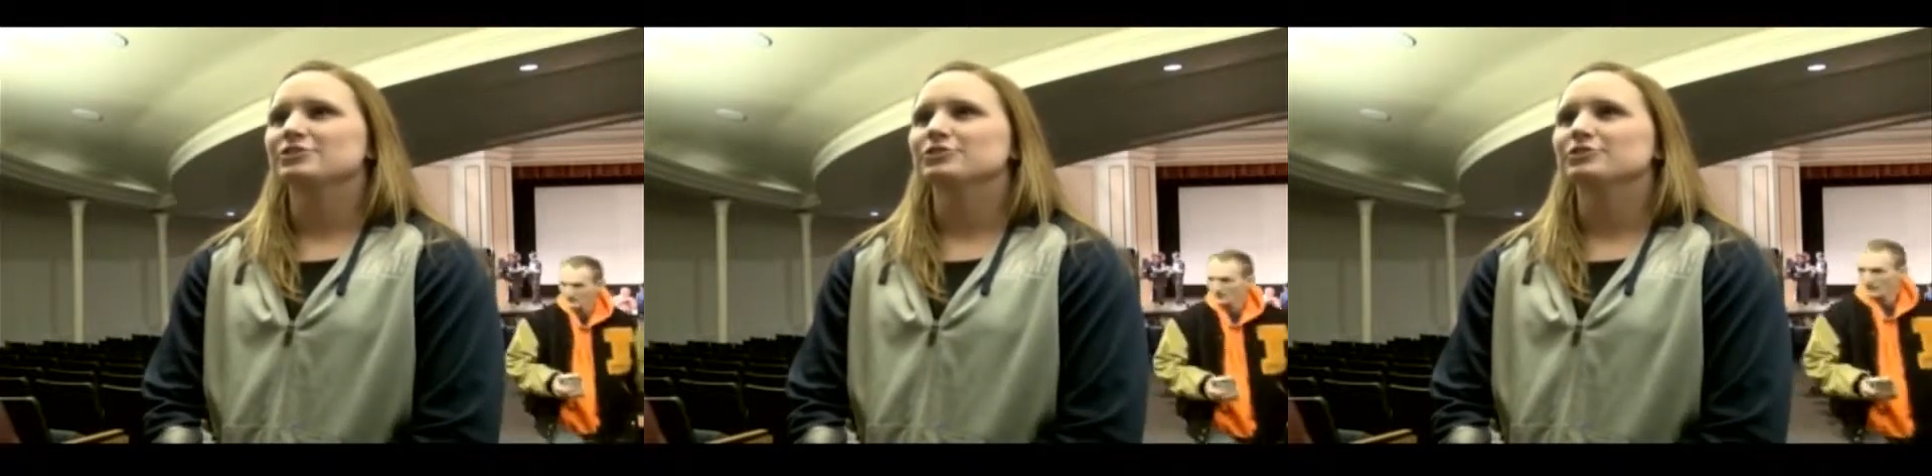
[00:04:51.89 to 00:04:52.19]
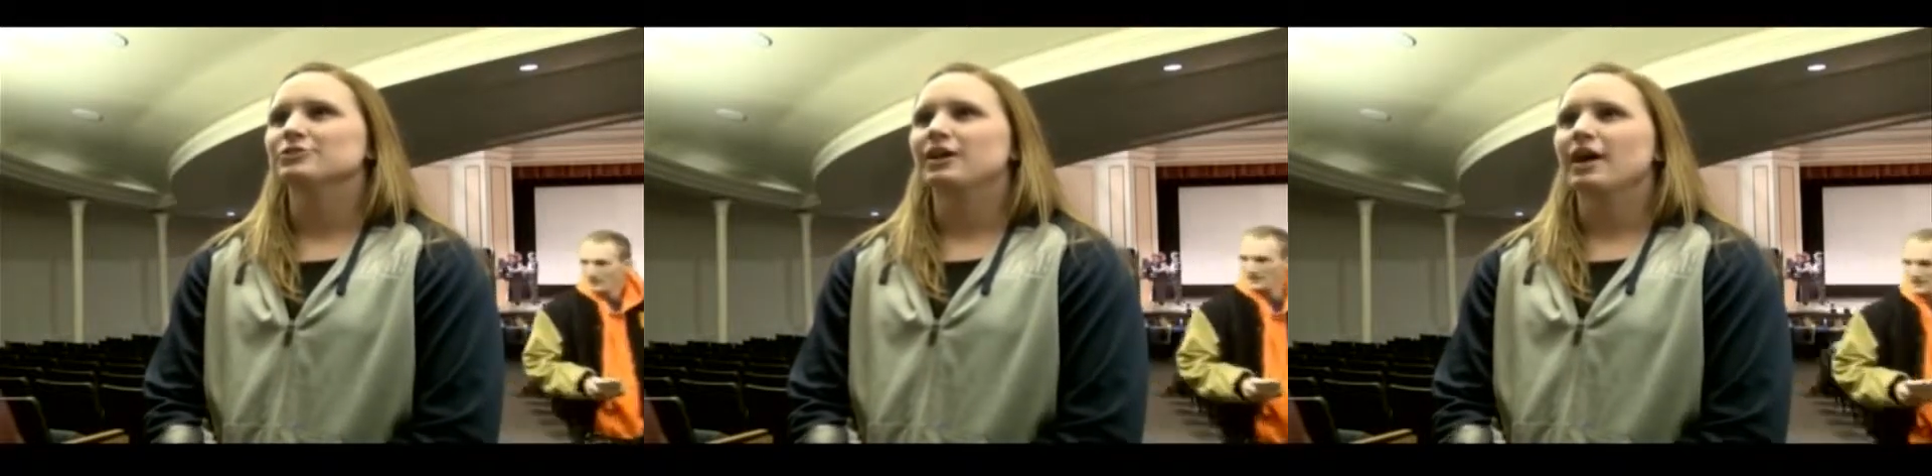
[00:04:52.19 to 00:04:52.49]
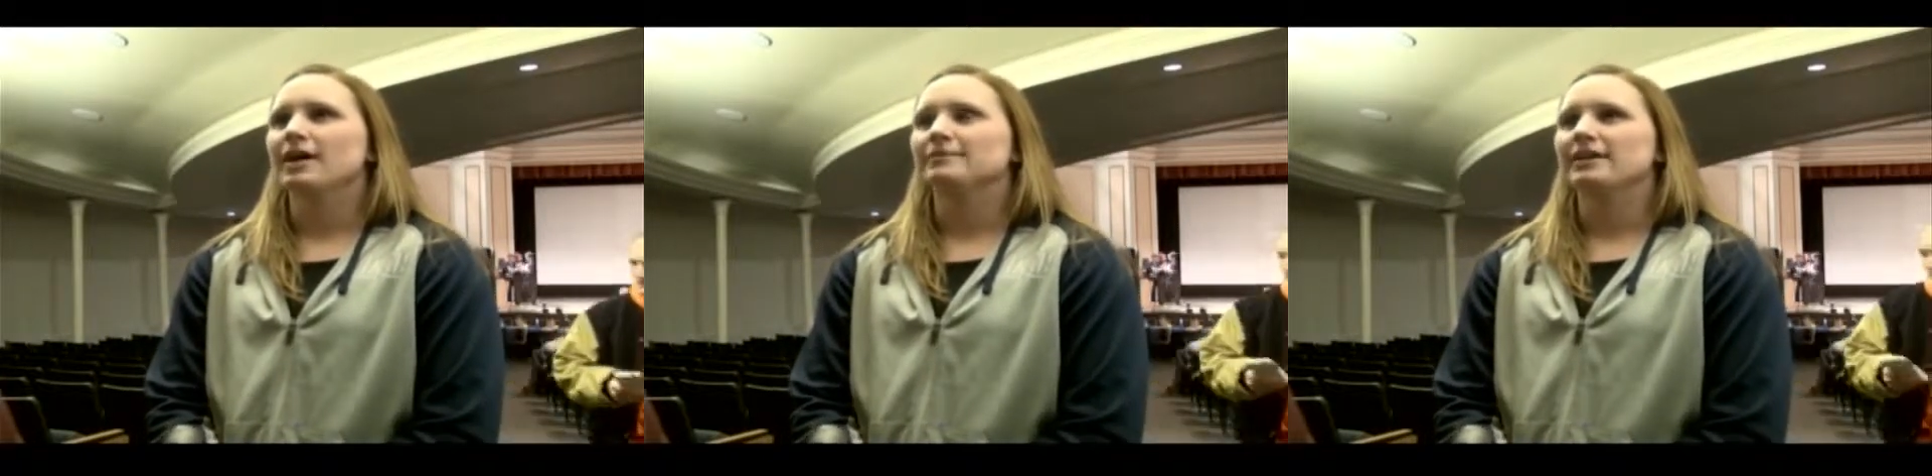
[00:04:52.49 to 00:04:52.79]
to
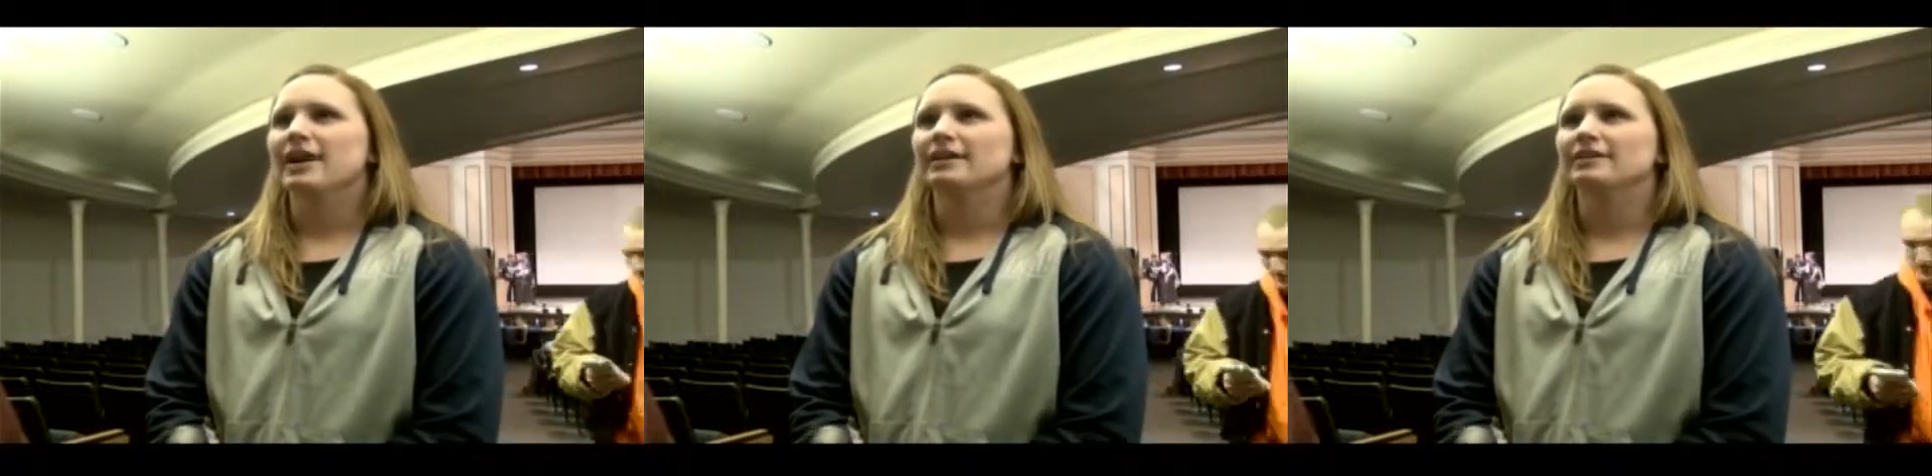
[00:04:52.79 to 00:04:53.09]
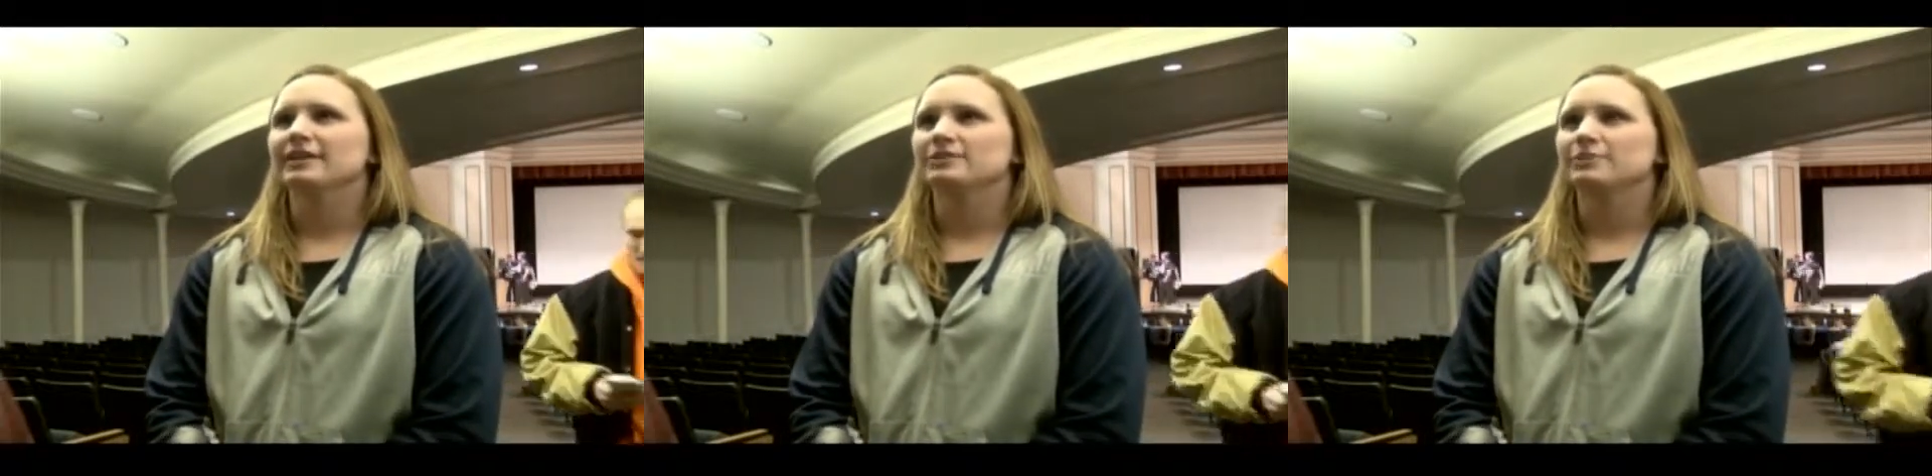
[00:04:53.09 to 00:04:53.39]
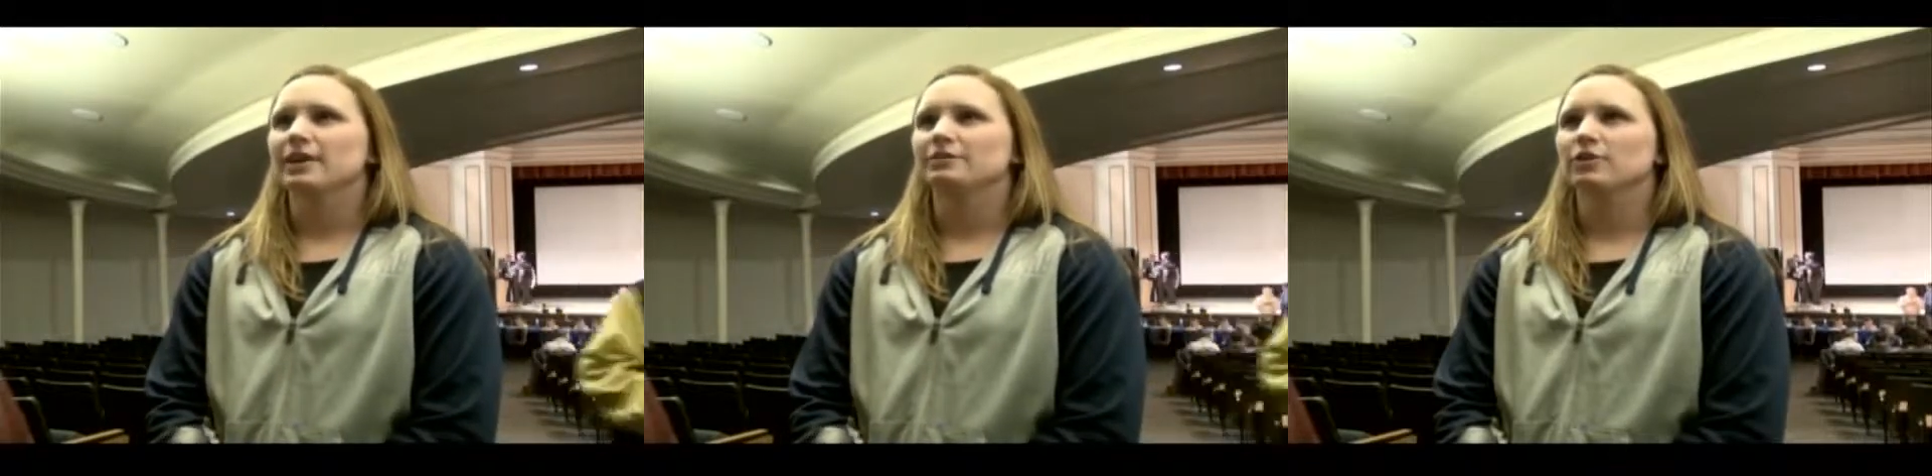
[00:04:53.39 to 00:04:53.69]
um, not as
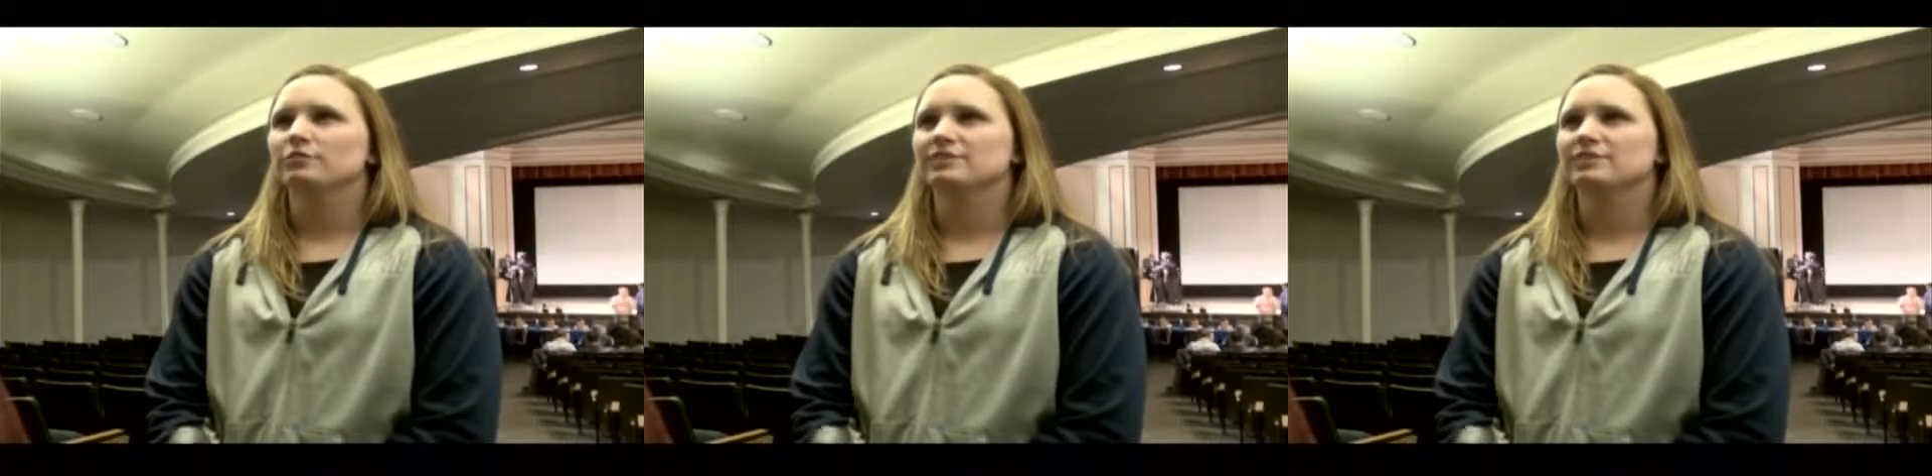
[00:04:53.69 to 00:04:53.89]
well known